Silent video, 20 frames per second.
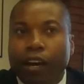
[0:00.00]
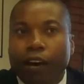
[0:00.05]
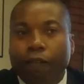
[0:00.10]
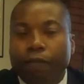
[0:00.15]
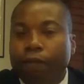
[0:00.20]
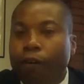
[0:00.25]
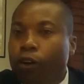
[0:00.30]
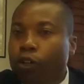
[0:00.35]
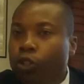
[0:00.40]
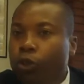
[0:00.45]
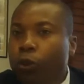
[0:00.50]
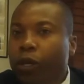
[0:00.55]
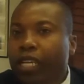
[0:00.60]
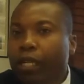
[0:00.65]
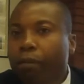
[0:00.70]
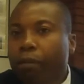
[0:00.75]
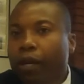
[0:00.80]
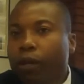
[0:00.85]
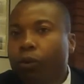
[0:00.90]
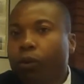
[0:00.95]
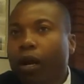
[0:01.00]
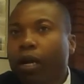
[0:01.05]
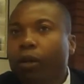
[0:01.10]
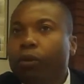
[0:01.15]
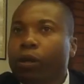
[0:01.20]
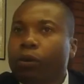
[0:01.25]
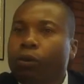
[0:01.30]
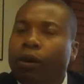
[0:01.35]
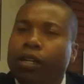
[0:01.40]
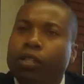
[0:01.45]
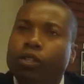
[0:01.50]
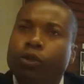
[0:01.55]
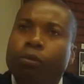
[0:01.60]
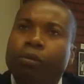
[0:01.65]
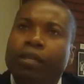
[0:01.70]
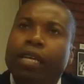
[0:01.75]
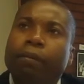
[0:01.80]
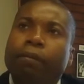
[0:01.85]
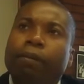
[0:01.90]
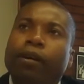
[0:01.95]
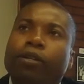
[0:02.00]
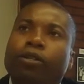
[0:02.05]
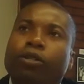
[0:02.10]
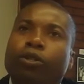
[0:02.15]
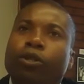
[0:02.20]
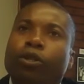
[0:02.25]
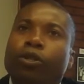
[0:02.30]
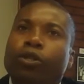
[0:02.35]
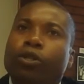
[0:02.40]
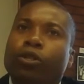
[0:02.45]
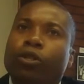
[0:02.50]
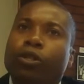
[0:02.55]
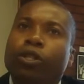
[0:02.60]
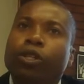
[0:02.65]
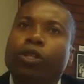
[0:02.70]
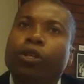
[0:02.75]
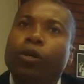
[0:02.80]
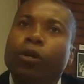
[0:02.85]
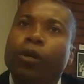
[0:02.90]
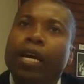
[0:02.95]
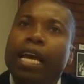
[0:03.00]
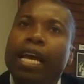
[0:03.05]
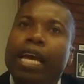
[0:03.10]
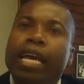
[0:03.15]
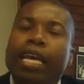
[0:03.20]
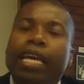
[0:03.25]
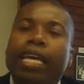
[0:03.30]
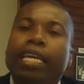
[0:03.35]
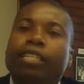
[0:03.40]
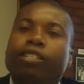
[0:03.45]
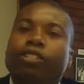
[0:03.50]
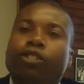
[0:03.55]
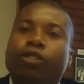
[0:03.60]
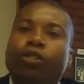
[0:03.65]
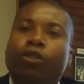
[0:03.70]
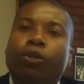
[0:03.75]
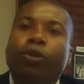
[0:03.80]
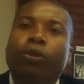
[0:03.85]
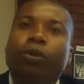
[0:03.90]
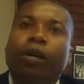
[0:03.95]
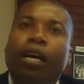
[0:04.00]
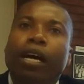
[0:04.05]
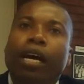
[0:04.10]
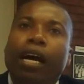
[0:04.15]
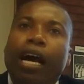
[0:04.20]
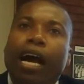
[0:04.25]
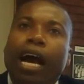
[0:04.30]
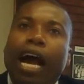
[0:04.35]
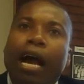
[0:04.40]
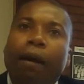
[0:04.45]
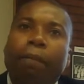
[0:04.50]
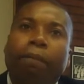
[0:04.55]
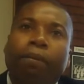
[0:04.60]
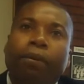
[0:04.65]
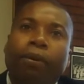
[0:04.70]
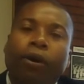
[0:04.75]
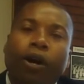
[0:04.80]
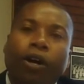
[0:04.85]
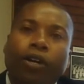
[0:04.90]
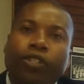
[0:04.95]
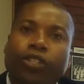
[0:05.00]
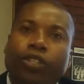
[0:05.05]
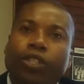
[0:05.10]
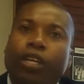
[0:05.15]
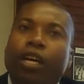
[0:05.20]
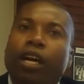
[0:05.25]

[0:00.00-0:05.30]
For treatment, what we want to be able to do is to approach